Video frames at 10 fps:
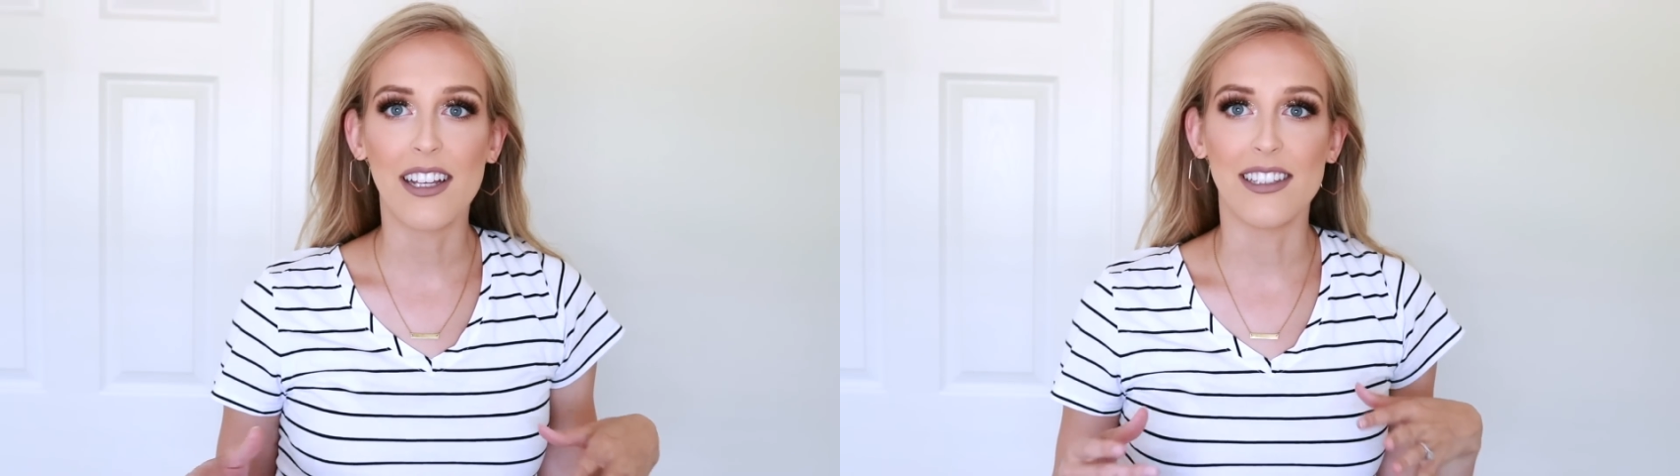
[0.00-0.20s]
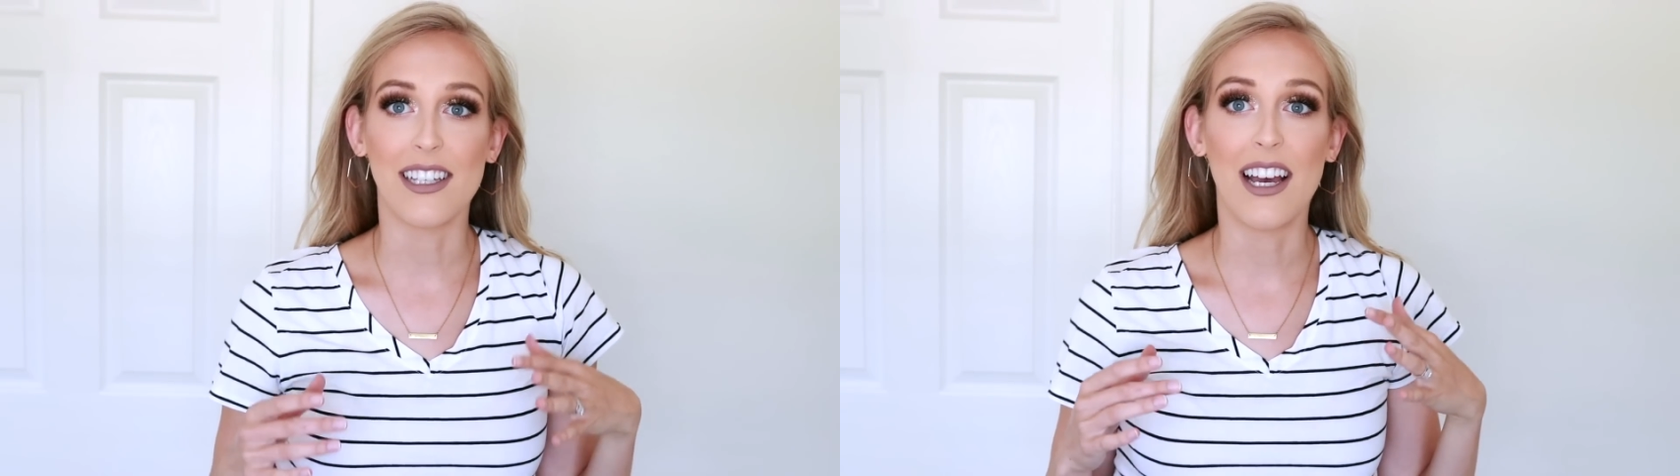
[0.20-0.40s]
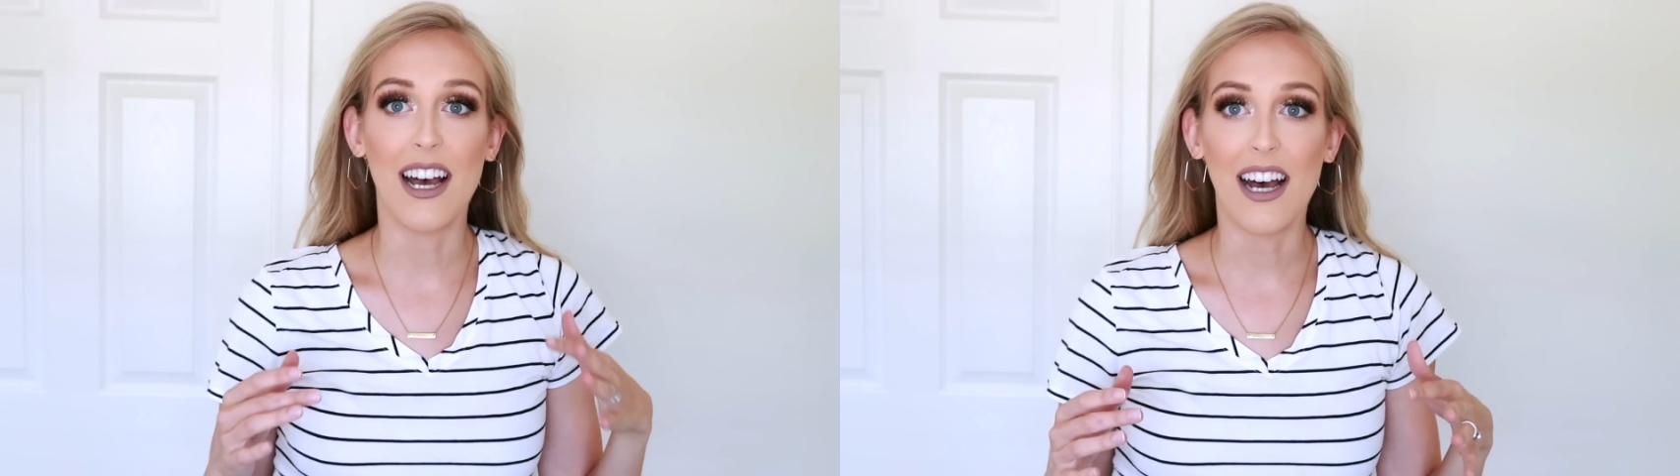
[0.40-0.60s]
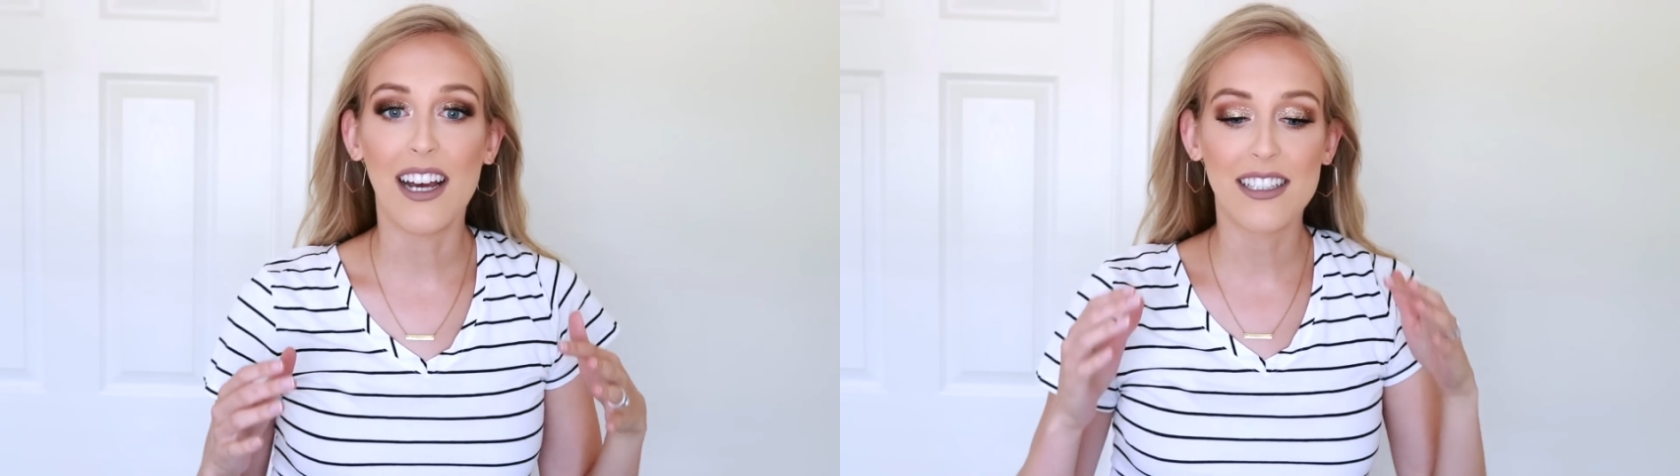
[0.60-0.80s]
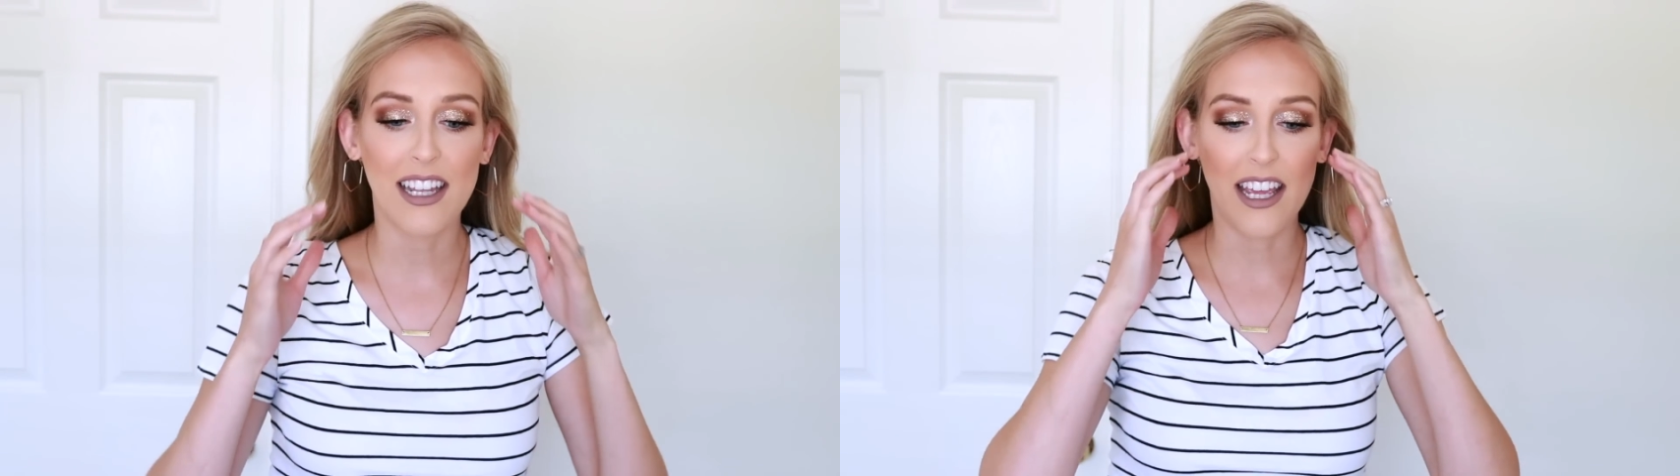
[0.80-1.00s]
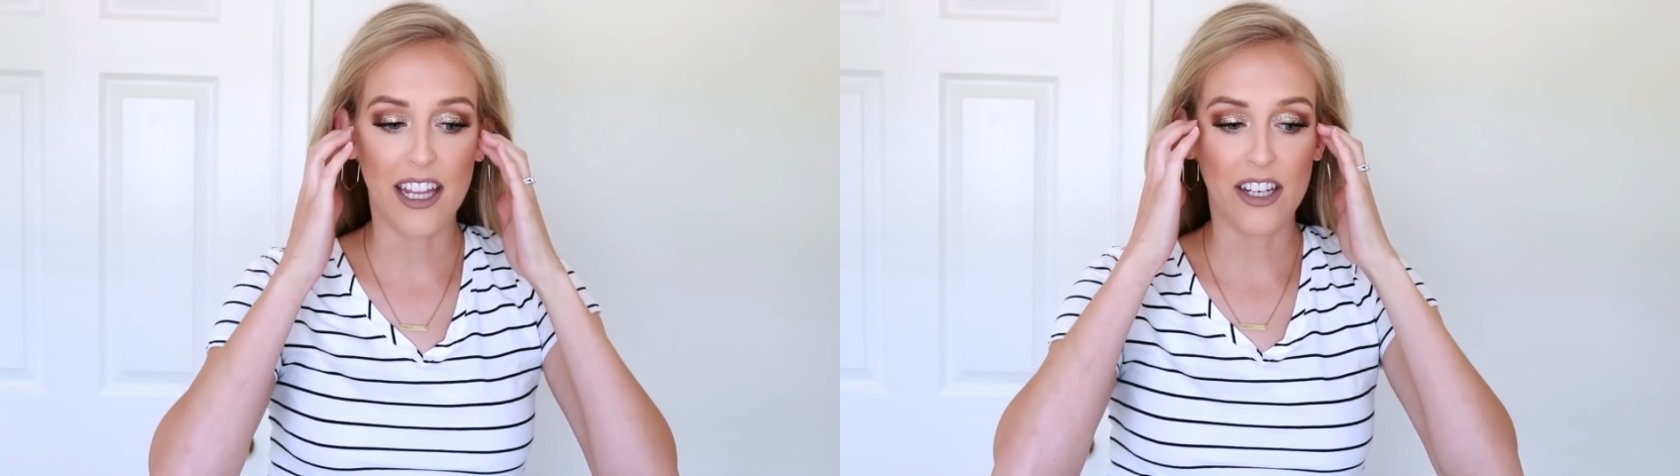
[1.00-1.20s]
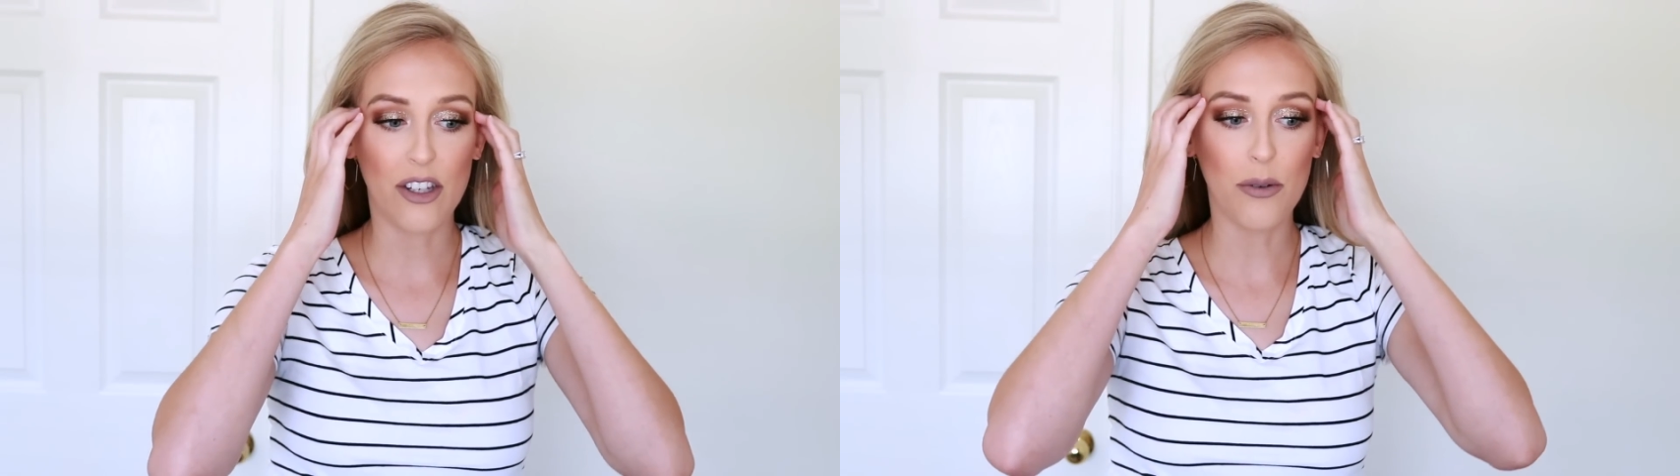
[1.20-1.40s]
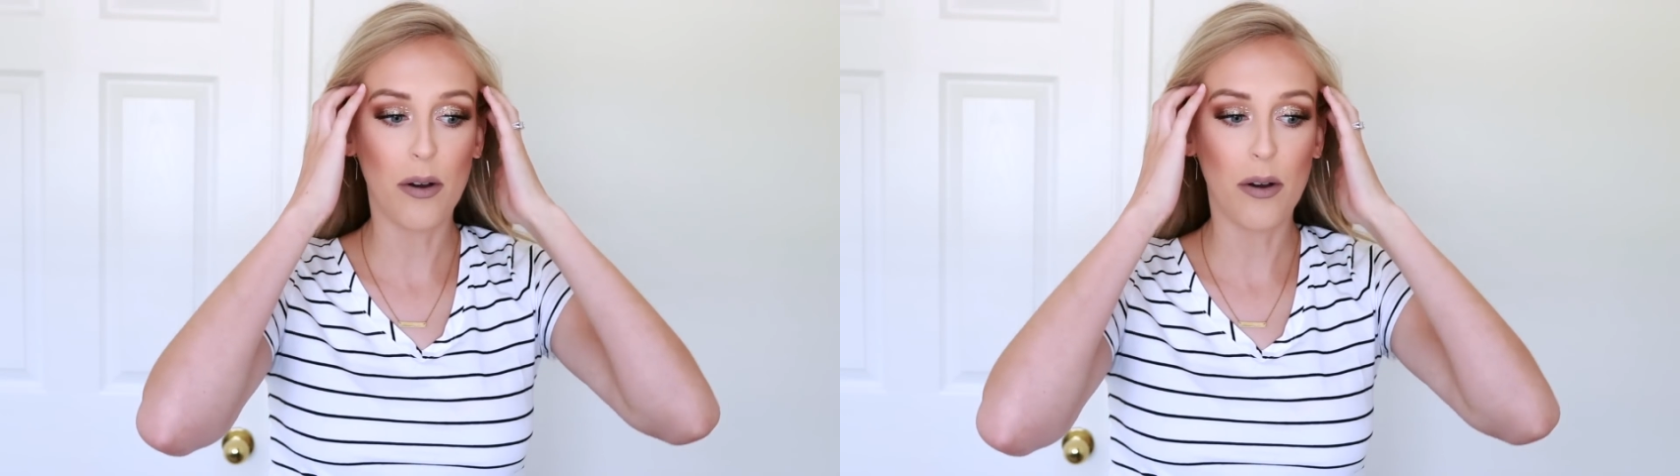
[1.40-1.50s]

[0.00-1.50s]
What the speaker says: it's hot and you